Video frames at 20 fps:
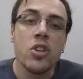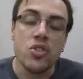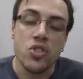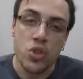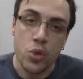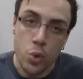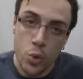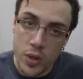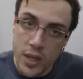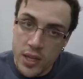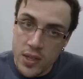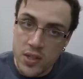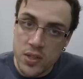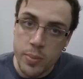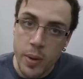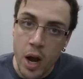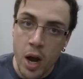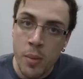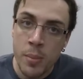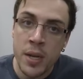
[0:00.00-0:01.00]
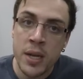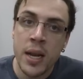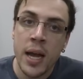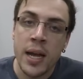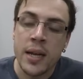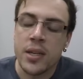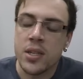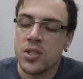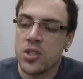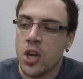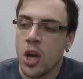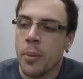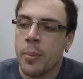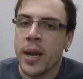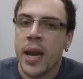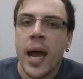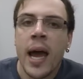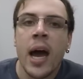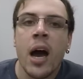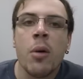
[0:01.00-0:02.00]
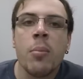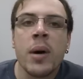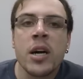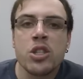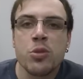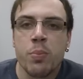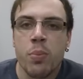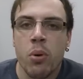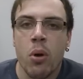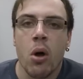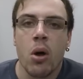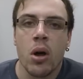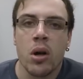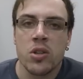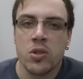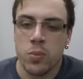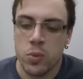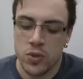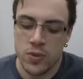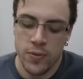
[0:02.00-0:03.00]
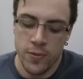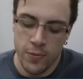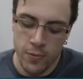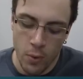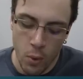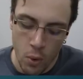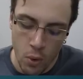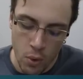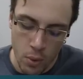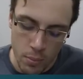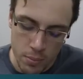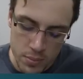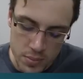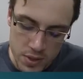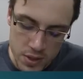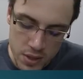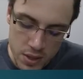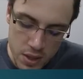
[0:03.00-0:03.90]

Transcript: do the experiment, and determine how much product was formed.